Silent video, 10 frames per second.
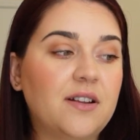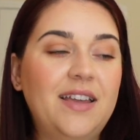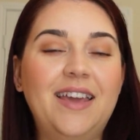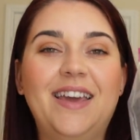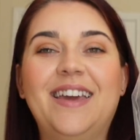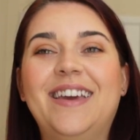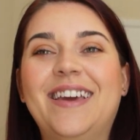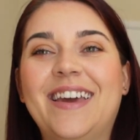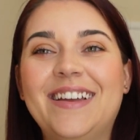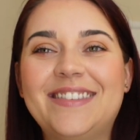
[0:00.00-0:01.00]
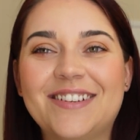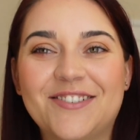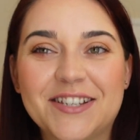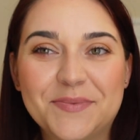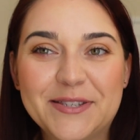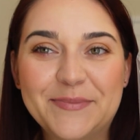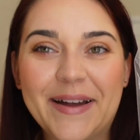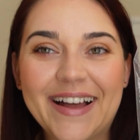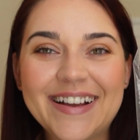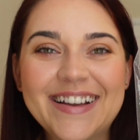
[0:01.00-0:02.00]
It's a Christmas
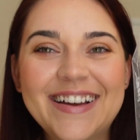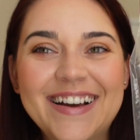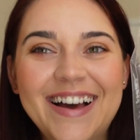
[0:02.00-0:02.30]
bag.